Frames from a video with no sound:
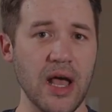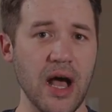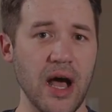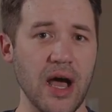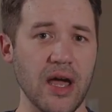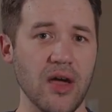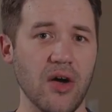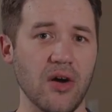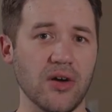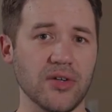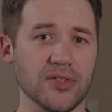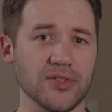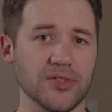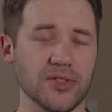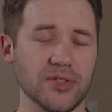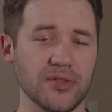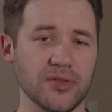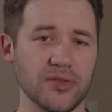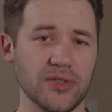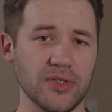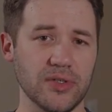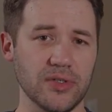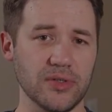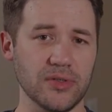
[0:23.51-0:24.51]
I
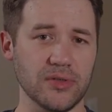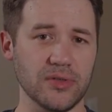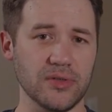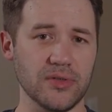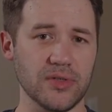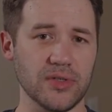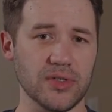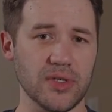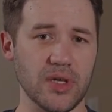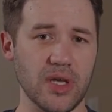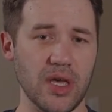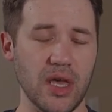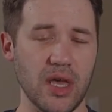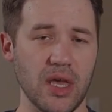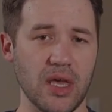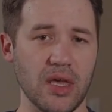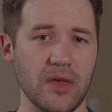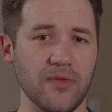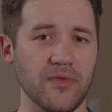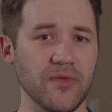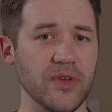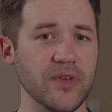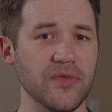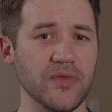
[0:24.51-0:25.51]
also use
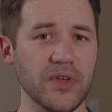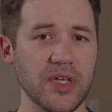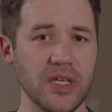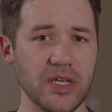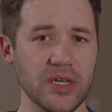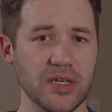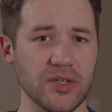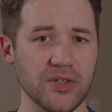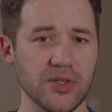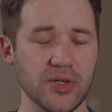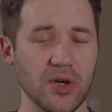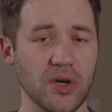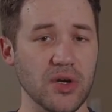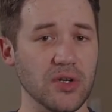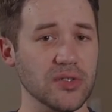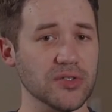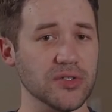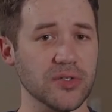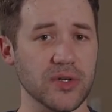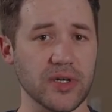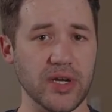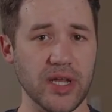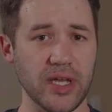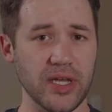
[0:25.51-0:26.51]
a fifty inch
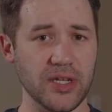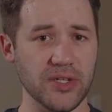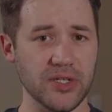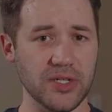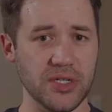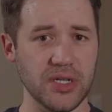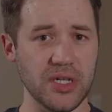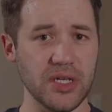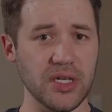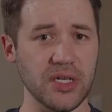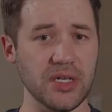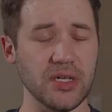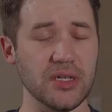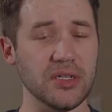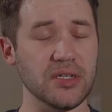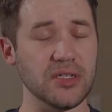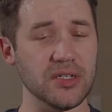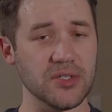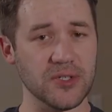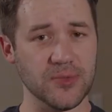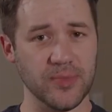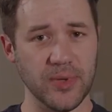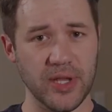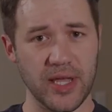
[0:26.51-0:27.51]
Ultra H D
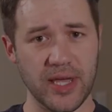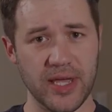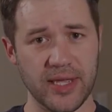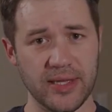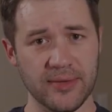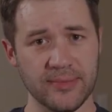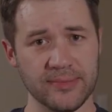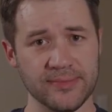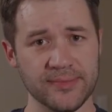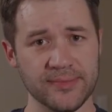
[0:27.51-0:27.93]
display.